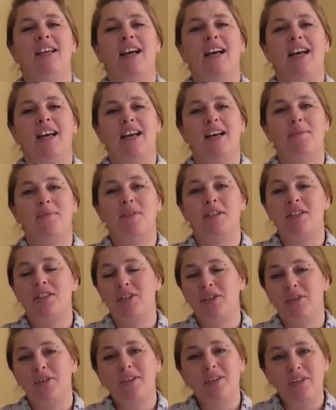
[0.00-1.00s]
the
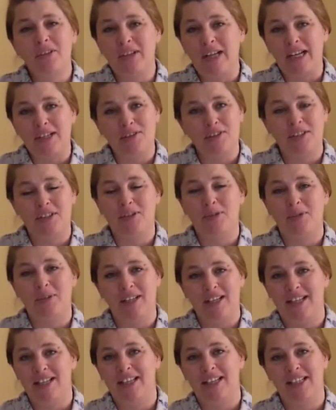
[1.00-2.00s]
children could actually do it
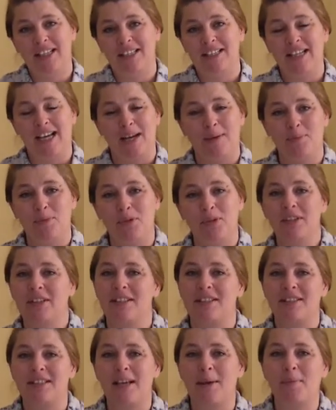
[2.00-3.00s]
at any time during
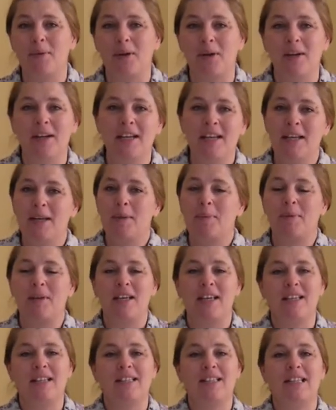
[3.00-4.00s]
the summer,
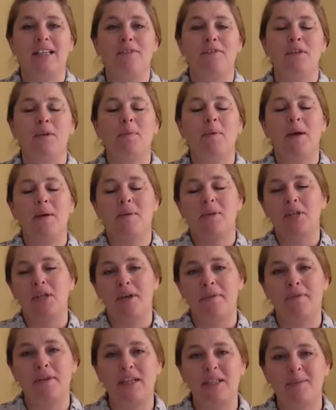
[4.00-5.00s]
because if you publish
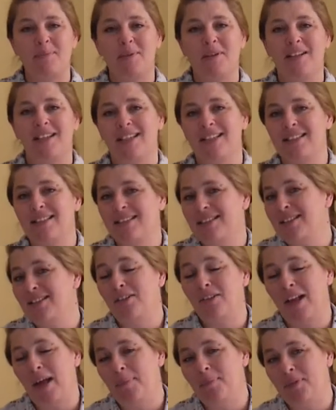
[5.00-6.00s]
on Facebook, it's
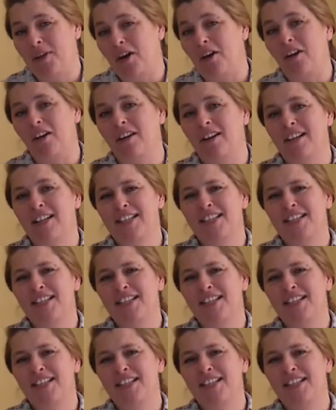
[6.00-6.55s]
still up there.